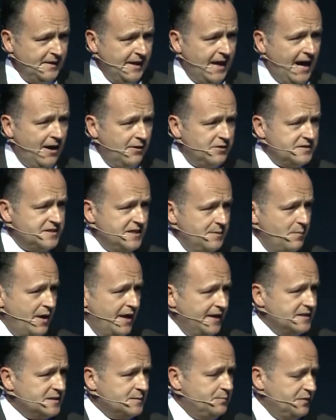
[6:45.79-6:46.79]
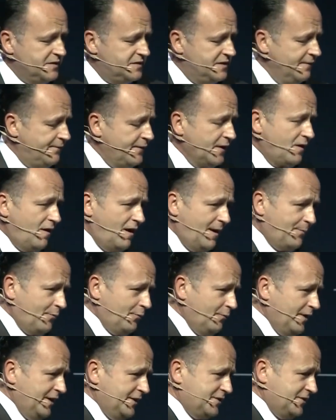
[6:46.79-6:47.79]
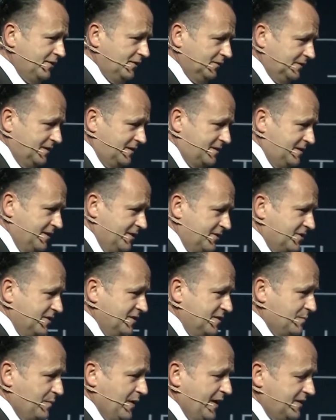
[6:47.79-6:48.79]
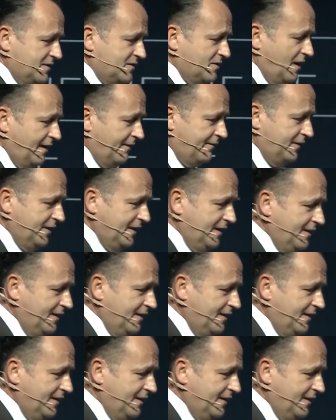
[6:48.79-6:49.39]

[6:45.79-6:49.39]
How does he make specific operational decisions based off the